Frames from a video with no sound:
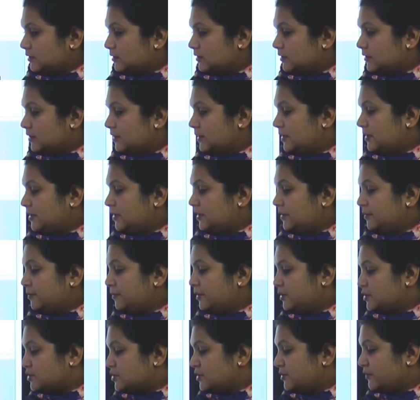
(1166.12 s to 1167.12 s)
the
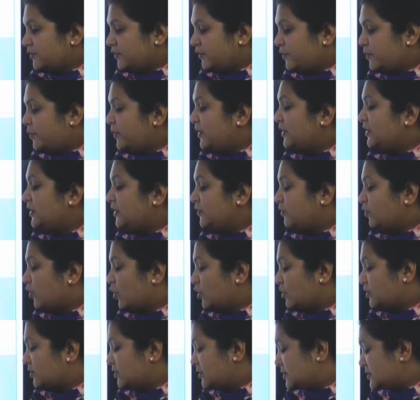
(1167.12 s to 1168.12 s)
merger between the
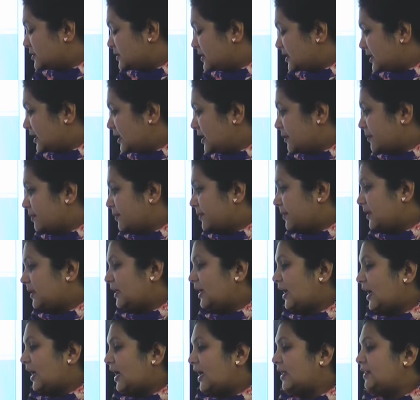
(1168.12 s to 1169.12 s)
Walt Disney
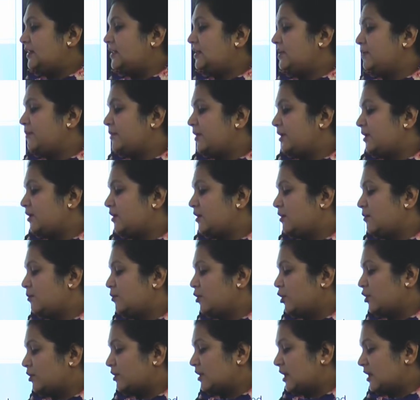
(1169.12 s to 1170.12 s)
Company and the American
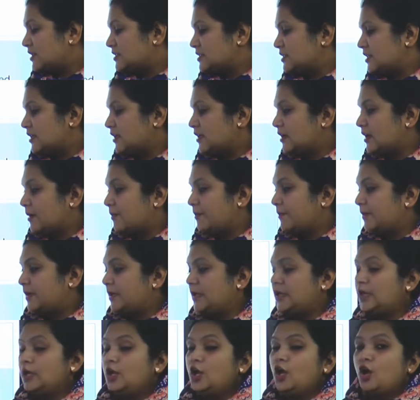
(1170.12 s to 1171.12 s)
Broadcasting
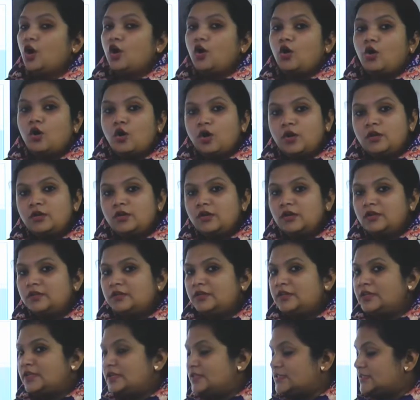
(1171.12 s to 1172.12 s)
Company, or
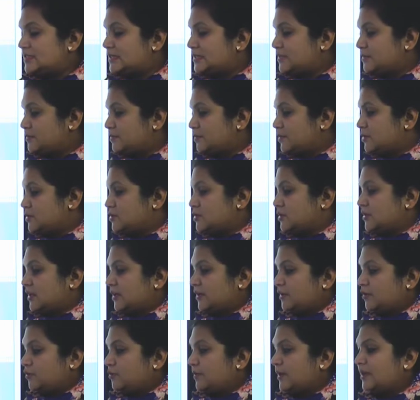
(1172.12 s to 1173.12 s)
the recent merger
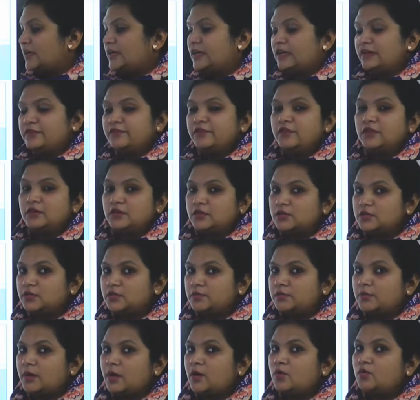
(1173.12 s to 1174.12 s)
that you might have
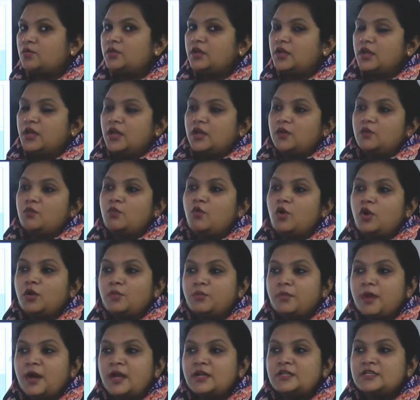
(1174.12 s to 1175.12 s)
heard about,
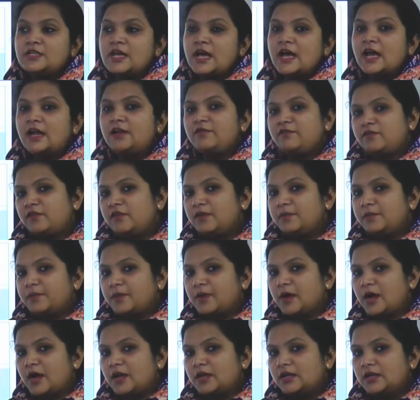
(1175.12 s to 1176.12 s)
Walmart and
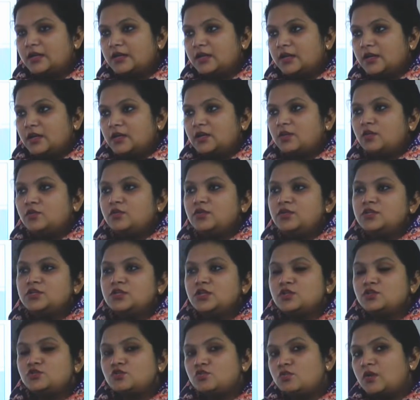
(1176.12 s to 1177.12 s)
Flipkart. Now these
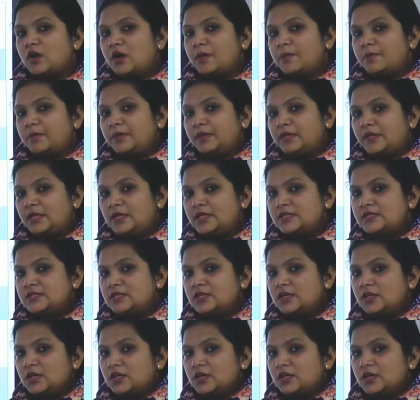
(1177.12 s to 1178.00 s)
are two companies